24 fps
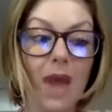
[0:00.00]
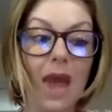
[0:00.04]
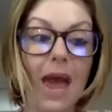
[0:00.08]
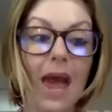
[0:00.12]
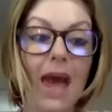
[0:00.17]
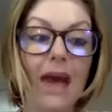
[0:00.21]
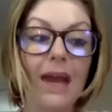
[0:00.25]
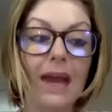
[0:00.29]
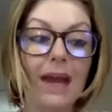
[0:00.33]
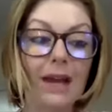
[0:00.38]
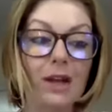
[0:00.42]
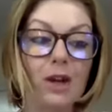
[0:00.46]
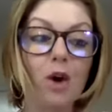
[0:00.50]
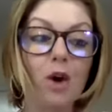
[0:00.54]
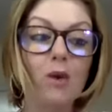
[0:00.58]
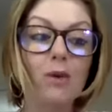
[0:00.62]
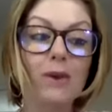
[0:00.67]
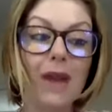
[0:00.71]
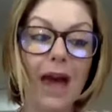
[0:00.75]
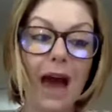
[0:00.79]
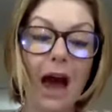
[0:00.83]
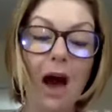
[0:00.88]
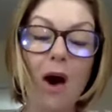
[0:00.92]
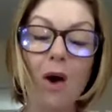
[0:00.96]
And I know
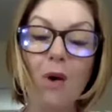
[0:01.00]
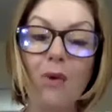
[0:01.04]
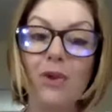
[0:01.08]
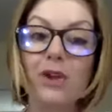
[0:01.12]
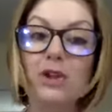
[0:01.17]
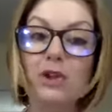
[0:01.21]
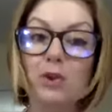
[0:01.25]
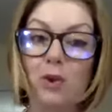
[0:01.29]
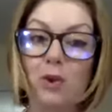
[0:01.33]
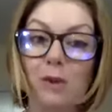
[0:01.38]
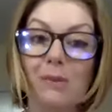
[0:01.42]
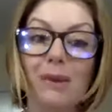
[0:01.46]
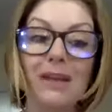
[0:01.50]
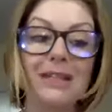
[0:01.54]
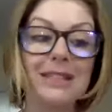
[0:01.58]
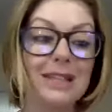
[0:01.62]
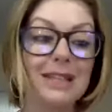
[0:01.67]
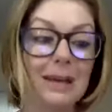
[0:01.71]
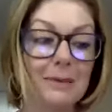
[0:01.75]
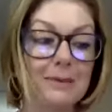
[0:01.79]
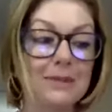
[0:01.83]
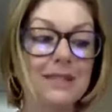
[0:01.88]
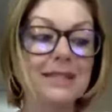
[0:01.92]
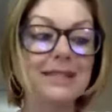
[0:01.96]
now that doing my
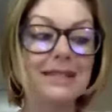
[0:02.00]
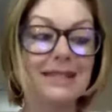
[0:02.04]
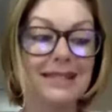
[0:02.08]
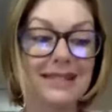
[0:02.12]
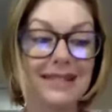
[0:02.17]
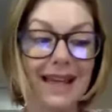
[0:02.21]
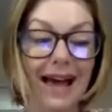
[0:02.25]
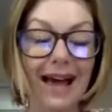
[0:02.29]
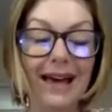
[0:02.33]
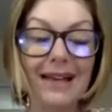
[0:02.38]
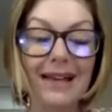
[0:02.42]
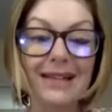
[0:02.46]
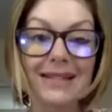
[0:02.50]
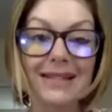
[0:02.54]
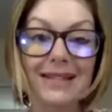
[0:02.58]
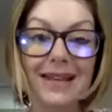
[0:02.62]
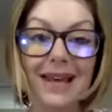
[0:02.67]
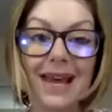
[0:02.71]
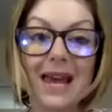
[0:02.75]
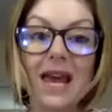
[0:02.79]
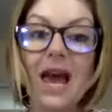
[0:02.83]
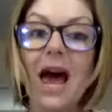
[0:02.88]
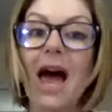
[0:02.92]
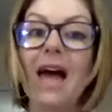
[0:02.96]
steps to success
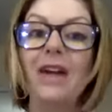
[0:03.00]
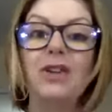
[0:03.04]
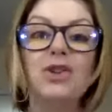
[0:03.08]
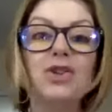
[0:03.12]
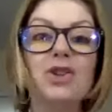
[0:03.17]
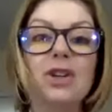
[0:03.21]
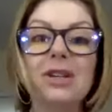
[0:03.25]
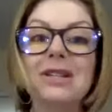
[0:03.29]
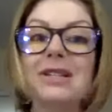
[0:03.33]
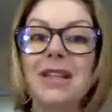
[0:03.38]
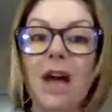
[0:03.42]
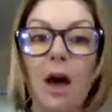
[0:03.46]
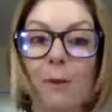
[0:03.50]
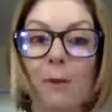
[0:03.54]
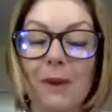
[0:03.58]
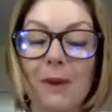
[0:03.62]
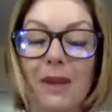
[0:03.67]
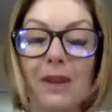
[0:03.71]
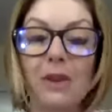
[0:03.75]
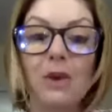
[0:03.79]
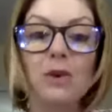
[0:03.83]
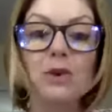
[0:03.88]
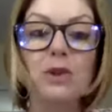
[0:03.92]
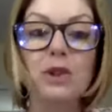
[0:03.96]
and just
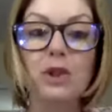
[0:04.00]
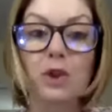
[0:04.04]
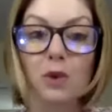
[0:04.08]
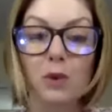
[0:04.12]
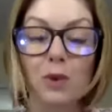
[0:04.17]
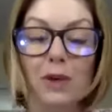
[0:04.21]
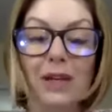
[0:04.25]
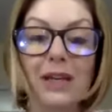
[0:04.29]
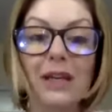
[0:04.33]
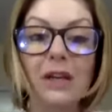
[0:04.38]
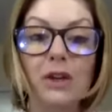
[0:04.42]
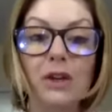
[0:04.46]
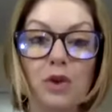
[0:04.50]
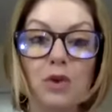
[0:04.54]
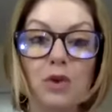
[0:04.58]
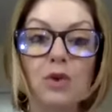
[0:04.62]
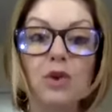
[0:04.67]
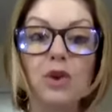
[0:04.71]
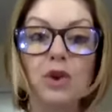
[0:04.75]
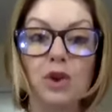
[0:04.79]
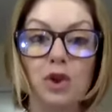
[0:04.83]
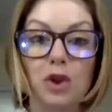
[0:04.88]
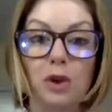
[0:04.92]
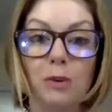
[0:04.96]
helping those 3 new
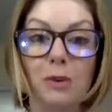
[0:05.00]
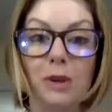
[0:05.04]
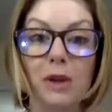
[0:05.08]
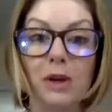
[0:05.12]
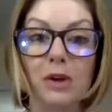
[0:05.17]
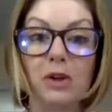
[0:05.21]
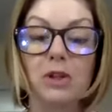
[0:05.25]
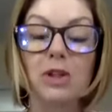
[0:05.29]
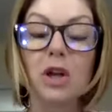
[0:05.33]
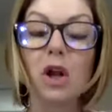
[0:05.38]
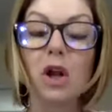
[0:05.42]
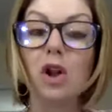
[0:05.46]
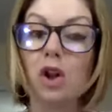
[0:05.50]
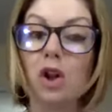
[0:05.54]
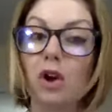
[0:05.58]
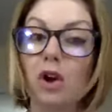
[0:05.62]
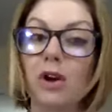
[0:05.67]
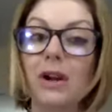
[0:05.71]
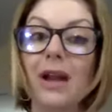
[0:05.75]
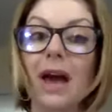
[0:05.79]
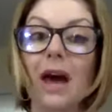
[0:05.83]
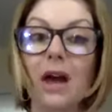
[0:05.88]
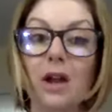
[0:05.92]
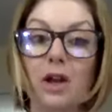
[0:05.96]
distributors
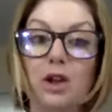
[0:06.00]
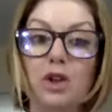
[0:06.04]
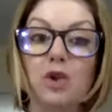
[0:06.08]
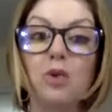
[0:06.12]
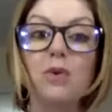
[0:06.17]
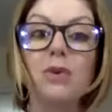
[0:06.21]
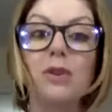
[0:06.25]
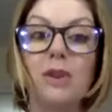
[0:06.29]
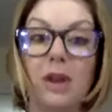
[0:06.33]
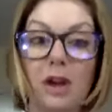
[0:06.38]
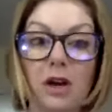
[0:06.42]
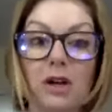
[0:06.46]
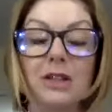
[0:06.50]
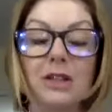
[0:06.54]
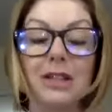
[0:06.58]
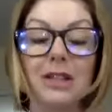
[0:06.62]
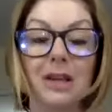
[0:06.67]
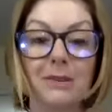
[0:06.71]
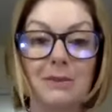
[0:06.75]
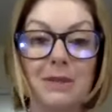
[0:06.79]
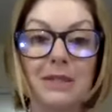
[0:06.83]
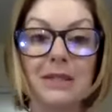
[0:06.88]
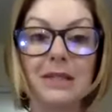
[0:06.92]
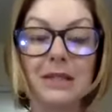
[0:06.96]
learn how to do their
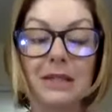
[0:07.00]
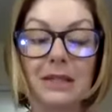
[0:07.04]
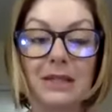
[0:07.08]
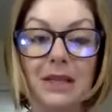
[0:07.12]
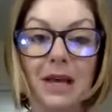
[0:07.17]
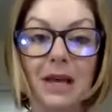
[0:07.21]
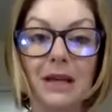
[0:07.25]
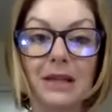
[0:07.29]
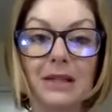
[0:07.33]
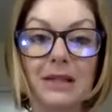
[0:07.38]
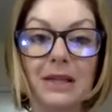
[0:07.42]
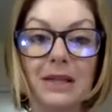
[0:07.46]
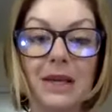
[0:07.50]
steps to success